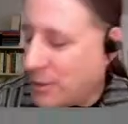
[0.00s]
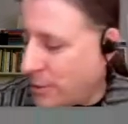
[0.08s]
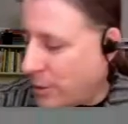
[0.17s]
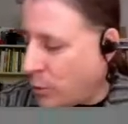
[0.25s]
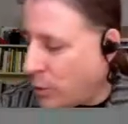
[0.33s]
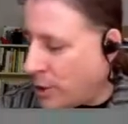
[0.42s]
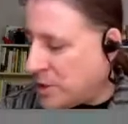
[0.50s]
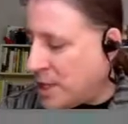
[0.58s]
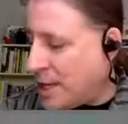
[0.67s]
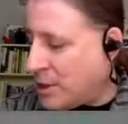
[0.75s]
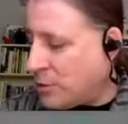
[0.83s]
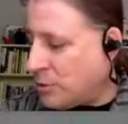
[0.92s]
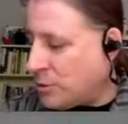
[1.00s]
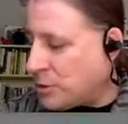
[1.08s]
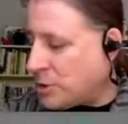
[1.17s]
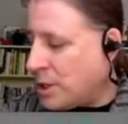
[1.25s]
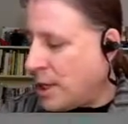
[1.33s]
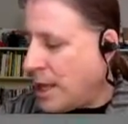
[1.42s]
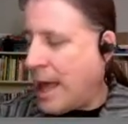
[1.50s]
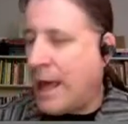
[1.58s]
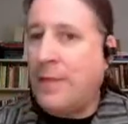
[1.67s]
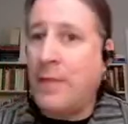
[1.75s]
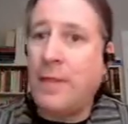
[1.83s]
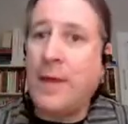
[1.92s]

were the words they used. And